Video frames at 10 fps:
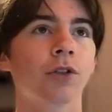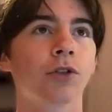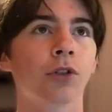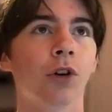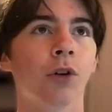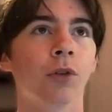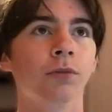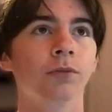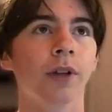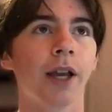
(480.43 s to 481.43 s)

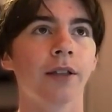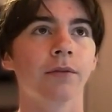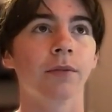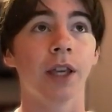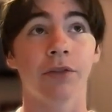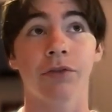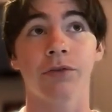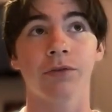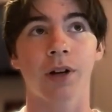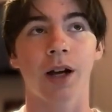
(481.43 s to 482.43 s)
So, and
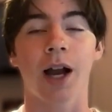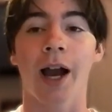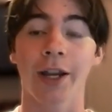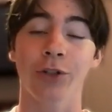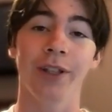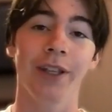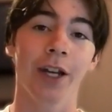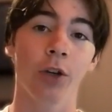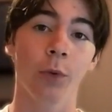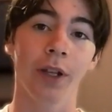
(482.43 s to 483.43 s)
if I actually
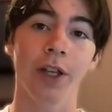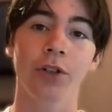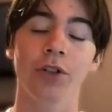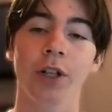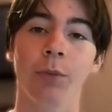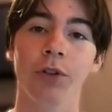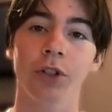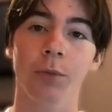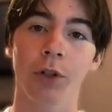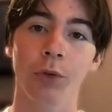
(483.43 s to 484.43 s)
get in a relationship with
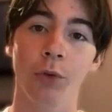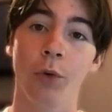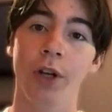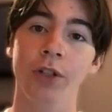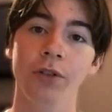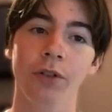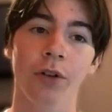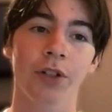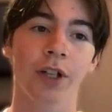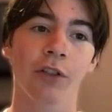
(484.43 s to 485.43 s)
someone who questions
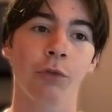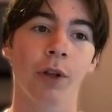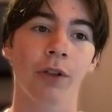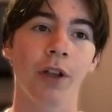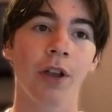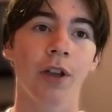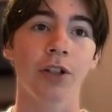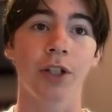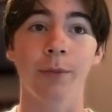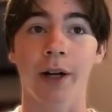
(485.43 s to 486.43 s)
herself, well,
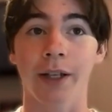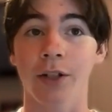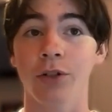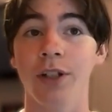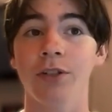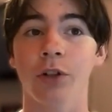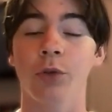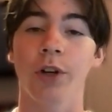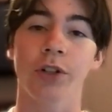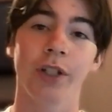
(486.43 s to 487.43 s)
she might actually
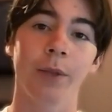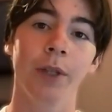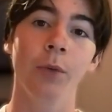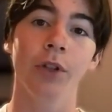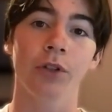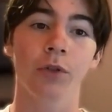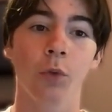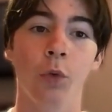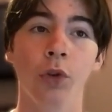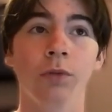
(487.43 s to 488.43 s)
start questioning me,
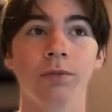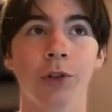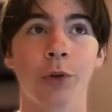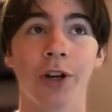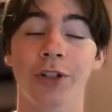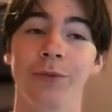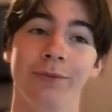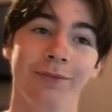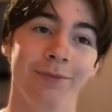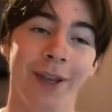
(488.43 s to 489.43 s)
would
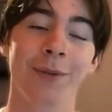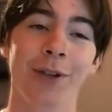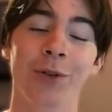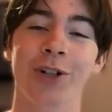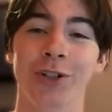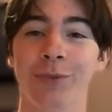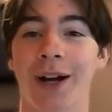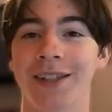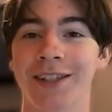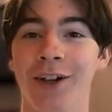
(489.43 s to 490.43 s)
question, make me question
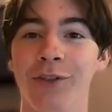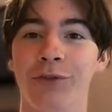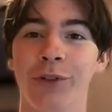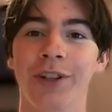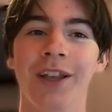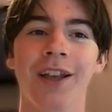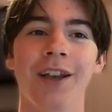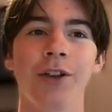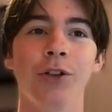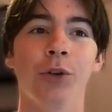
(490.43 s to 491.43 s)
myself with,
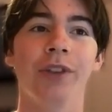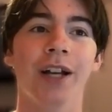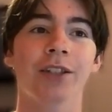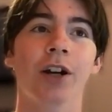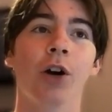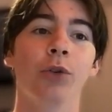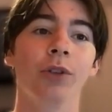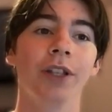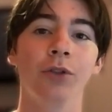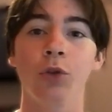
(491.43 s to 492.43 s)
that's how
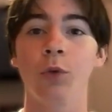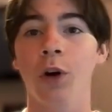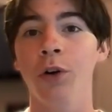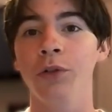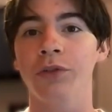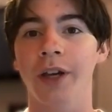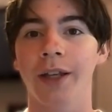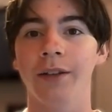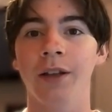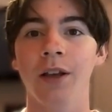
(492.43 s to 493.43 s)
you lead to growth
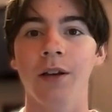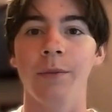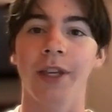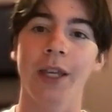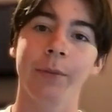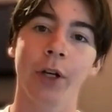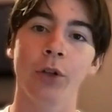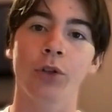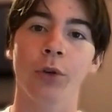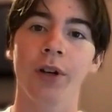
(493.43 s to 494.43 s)
and making
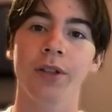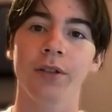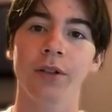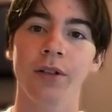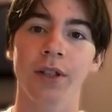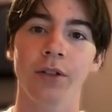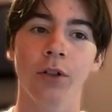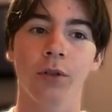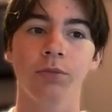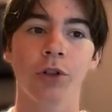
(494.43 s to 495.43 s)
better choices and,
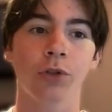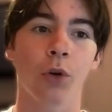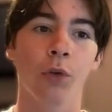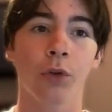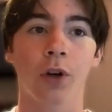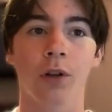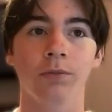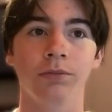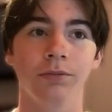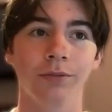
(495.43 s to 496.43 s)
just
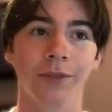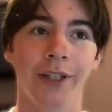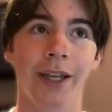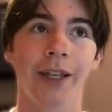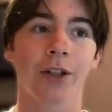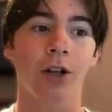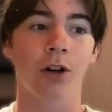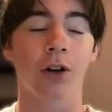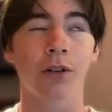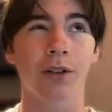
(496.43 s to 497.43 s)
overall getting
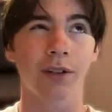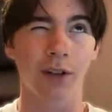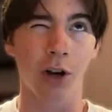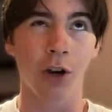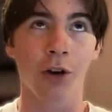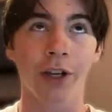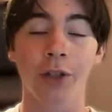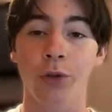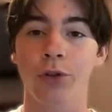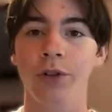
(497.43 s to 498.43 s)
along
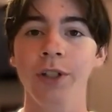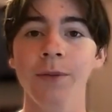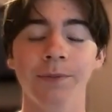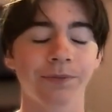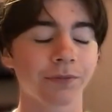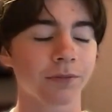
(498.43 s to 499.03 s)
in your journey.